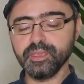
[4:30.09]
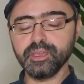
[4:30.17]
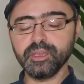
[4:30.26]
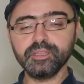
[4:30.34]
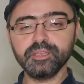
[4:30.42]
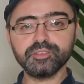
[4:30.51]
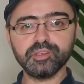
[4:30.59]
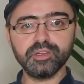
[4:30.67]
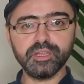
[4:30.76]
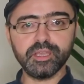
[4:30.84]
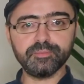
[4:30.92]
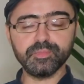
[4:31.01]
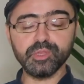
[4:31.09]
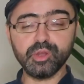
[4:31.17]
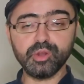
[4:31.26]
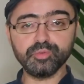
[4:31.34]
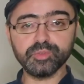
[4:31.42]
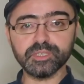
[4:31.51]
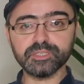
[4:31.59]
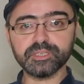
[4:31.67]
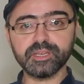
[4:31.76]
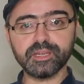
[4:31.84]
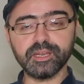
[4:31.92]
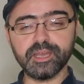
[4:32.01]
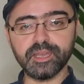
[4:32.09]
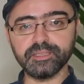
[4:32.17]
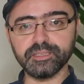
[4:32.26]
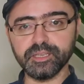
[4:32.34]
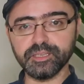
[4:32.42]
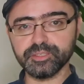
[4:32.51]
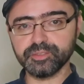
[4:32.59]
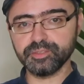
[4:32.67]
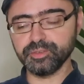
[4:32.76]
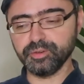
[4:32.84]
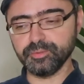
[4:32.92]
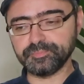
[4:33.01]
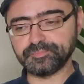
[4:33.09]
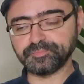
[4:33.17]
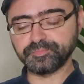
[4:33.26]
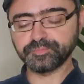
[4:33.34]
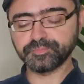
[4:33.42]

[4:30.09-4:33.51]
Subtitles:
initially known as Kleinlich II.